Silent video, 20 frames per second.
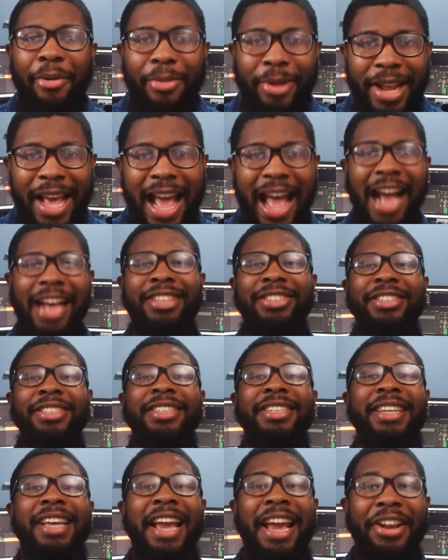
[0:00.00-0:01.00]
would
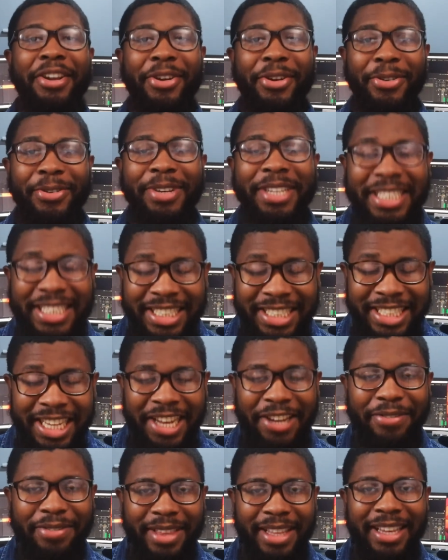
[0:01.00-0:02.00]
actually increase
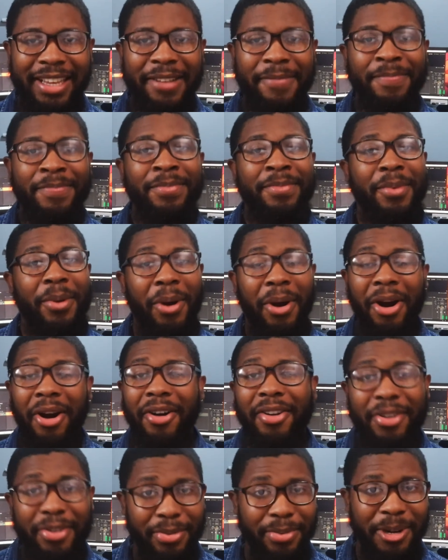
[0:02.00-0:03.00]
safety
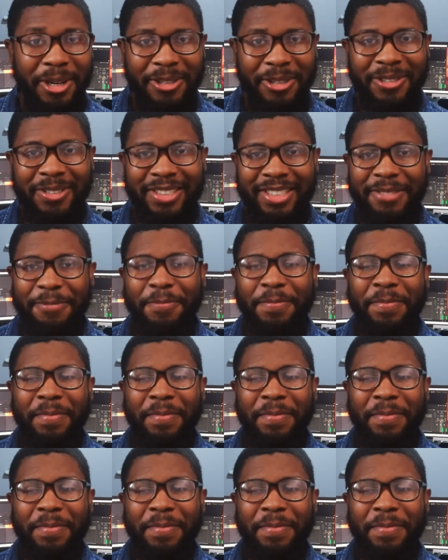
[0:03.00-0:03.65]
on the roads.